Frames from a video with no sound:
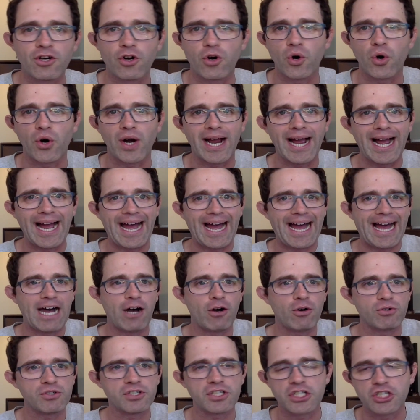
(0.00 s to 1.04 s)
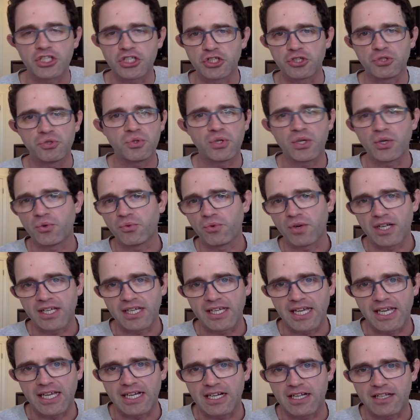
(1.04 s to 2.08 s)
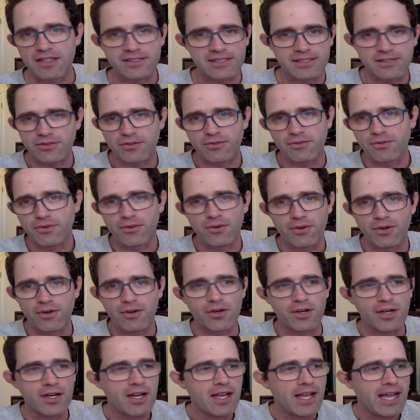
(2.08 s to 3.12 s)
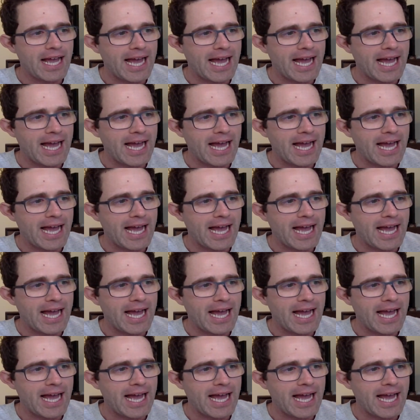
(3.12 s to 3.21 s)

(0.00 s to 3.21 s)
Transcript: or how to do a running gait analysis or